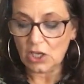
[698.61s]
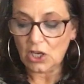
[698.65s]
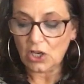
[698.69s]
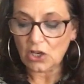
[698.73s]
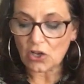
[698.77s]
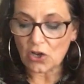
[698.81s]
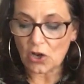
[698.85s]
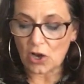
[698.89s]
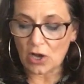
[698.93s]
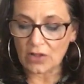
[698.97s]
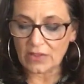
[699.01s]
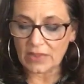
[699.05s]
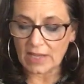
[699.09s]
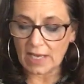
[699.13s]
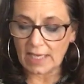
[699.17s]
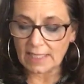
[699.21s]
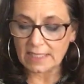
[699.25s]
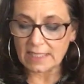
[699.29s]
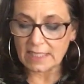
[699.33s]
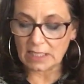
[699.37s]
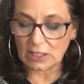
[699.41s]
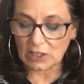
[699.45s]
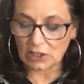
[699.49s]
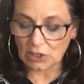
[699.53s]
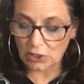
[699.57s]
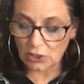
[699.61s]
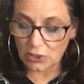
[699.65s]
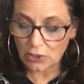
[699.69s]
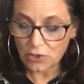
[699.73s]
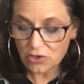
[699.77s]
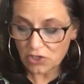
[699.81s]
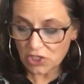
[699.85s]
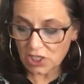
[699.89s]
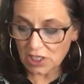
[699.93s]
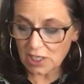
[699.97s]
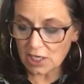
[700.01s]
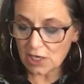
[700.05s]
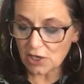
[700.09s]
call that
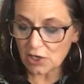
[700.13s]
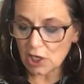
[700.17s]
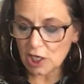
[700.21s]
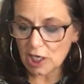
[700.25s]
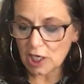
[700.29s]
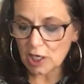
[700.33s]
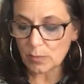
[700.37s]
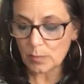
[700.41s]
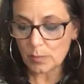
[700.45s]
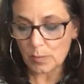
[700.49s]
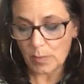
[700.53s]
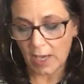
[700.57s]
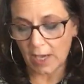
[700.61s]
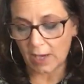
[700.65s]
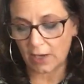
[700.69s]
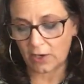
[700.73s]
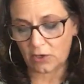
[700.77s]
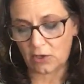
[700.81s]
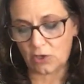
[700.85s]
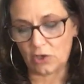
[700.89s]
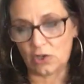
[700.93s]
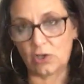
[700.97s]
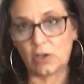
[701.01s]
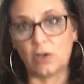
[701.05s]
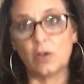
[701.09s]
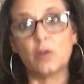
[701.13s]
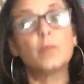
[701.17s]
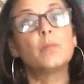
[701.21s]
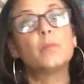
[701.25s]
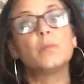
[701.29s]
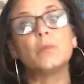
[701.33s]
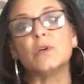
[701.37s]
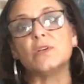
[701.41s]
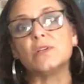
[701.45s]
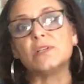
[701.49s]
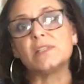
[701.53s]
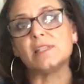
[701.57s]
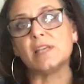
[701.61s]
illusionary pattern
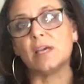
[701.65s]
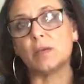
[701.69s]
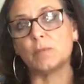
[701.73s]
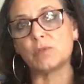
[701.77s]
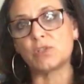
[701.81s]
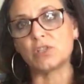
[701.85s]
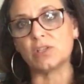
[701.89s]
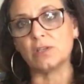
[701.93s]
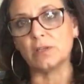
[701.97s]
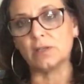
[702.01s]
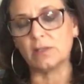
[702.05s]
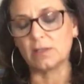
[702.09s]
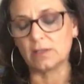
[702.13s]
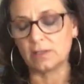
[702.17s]
perception.